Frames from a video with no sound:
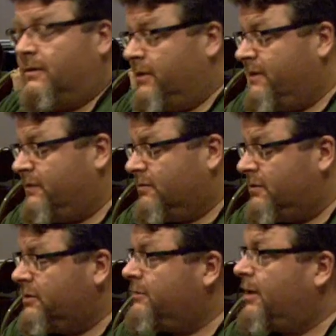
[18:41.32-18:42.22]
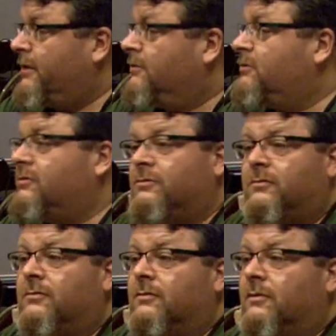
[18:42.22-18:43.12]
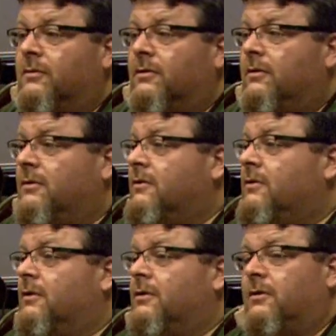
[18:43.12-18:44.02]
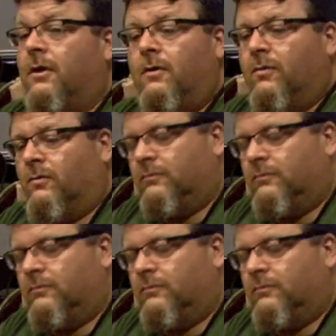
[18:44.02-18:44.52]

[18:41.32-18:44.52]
Any other questions? No.